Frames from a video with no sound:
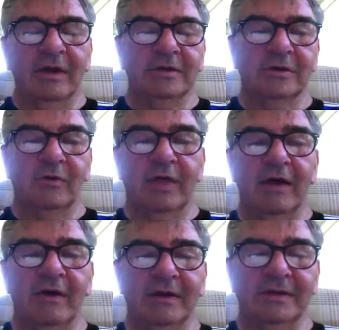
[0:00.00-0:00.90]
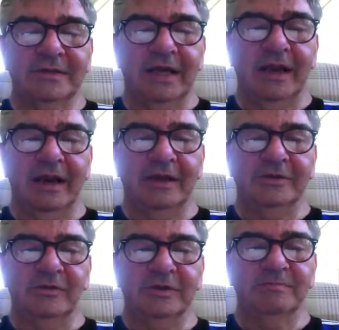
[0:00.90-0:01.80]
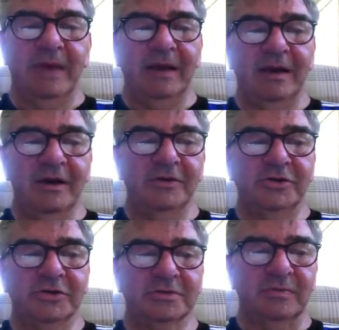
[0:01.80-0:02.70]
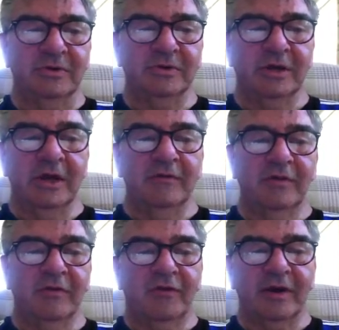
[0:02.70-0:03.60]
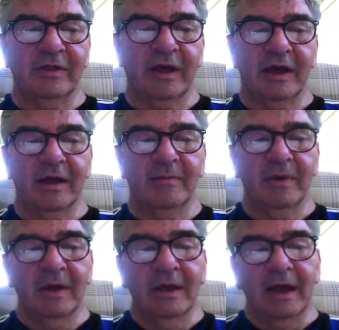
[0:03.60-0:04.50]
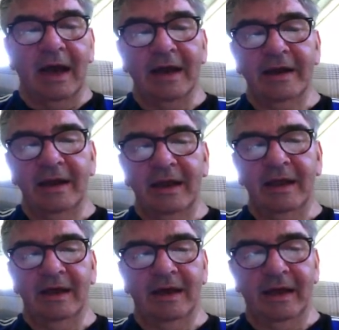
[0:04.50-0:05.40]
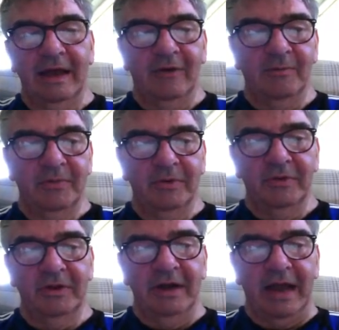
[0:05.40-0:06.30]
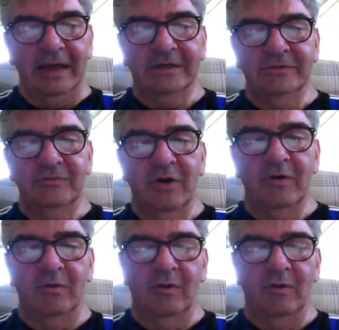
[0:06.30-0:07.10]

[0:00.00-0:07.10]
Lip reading: So without tying it to it, it's made an adjustment for the fact that I'm adding up the next row.